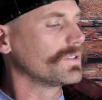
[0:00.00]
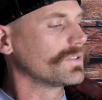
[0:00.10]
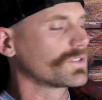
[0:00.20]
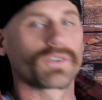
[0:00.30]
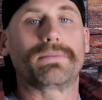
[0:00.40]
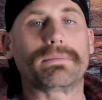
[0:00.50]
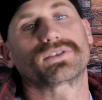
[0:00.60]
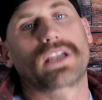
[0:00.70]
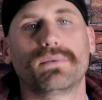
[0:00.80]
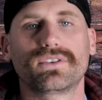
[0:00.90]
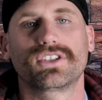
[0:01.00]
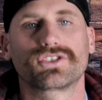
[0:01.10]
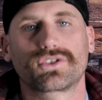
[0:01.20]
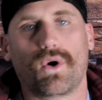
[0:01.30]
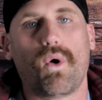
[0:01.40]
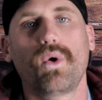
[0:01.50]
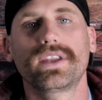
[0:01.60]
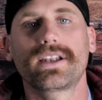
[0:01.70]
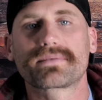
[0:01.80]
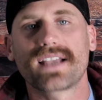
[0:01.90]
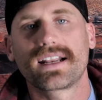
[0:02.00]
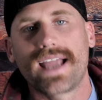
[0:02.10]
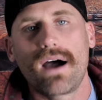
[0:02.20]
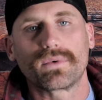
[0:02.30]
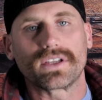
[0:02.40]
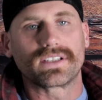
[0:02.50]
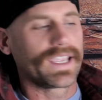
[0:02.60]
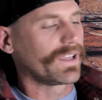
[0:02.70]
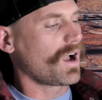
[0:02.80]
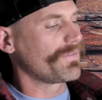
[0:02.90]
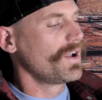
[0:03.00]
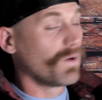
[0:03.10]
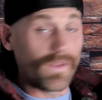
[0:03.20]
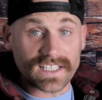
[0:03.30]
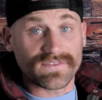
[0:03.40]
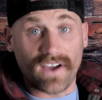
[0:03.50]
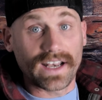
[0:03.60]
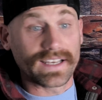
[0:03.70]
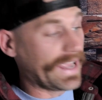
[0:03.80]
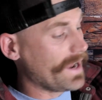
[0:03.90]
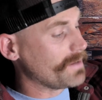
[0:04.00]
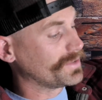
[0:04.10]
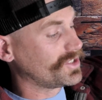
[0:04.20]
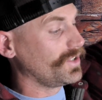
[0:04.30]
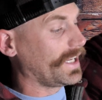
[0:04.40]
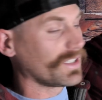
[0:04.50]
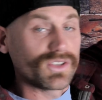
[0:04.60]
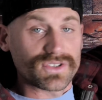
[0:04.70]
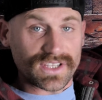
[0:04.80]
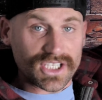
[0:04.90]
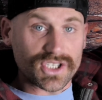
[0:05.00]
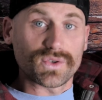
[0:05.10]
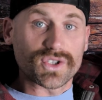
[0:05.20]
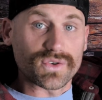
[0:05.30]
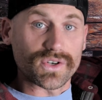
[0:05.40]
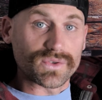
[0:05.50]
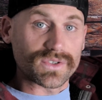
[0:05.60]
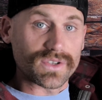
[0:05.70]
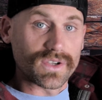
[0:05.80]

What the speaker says: So people say, well, just hold it upside down when you take it off. Well, that's fine and dandy, but so you got to loosen these two screws